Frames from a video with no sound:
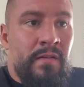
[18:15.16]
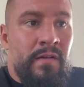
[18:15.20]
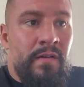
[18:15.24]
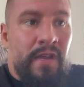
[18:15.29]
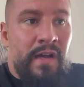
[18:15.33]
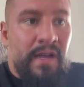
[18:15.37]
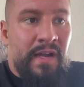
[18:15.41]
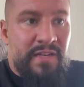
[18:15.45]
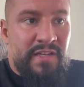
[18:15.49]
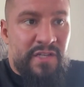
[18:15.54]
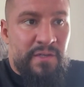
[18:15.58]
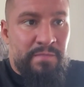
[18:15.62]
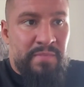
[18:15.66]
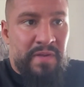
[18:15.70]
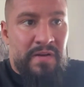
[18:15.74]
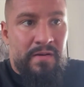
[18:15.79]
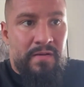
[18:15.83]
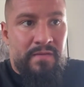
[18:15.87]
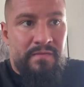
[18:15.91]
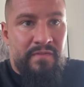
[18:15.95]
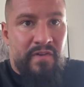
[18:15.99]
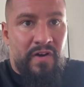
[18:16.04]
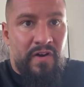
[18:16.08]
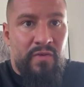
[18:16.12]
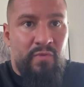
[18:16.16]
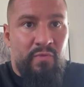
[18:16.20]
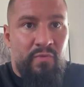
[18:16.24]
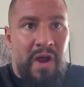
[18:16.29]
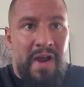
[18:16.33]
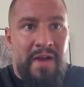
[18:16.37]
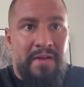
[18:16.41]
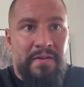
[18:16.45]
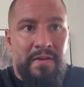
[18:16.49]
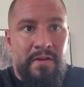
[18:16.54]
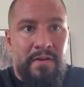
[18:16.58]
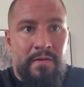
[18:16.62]
I speared Von
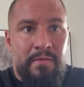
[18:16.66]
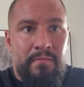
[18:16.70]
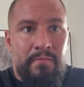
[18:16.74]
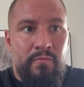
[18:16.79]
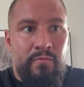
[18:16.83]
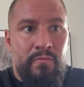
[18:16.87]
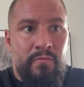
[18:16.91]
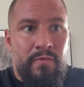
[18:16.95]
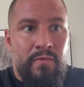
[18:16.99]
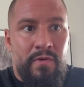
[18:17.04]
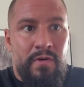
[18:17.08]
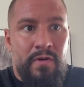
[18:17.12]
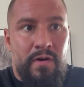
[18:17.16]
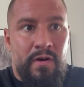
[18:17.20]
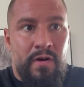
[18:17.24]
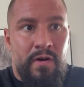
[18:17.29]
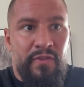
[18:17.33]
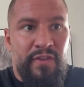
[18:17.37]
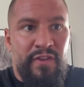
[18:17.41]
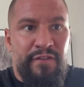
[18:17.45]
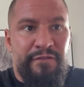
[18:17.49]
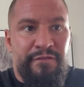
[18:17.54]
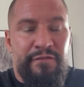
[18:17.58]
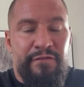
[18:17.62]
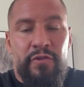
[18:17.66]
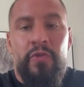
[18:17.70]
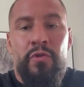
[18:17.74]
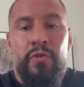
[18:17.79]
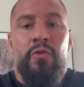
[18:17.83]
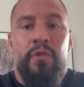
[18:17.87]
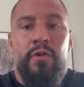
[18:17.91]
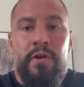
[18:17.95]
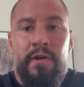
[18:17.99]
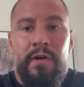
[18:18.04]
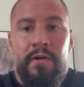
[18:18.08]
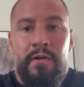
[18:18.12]
Wagner on the
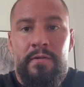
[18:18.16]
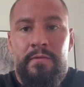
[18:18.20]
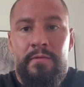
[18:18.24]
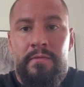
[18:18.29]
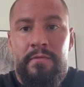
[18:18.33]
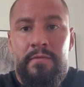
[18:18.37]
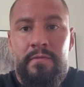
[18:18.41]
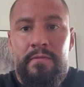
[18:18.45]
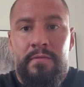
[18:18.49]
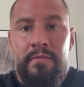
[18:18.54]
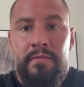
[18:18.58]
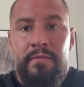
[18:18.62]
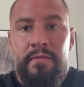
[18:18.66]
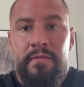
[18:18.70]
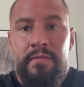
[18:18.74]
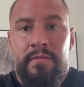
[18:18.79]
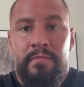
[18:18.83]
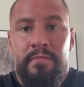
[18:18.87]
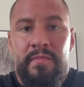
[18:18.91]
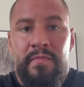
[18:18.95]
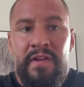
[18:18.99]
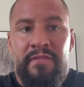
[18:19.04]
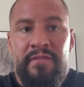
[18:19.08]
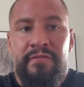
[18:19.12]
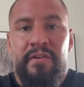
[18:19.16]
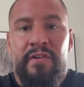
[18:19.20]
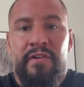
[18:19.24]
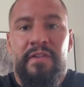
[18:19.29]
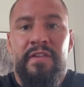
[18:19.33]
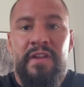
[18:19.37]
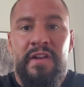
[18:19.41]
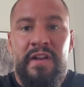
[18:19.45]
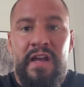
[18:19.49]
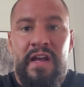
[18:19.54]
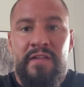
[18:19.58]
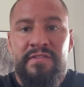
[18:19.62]
floor in front of
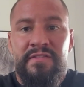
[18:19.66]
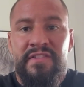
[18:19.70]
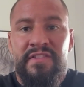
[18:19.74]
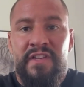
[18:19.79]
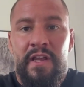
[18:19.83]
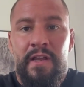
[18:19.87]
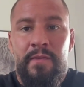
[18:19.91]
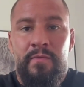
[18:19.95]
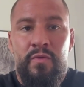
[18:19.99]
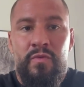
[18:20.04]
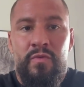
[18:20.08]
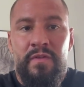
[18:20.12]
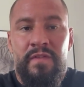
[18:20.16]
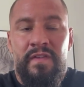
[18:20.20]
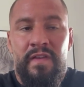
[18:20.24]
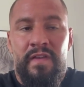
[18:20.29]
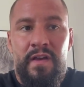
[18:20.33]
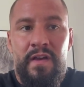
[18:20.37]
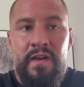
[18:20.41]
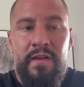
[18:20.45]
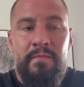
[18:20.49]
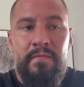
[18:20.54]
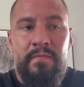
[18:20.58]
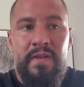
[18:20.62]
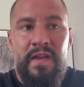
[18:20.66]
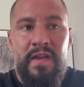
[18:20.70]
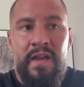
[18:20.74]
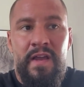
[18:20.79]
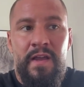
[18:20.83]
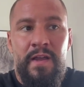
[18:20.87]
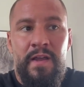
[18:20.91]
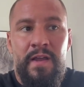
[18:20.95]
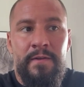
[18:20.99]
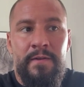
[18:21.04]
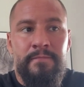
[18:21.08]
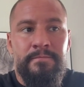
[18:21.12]
the announce table one time,
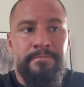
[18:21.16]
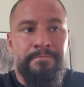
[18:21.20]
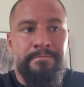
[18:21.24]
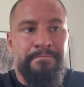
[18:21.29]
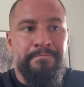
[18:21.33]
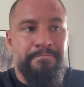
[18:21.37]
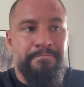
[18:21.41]
and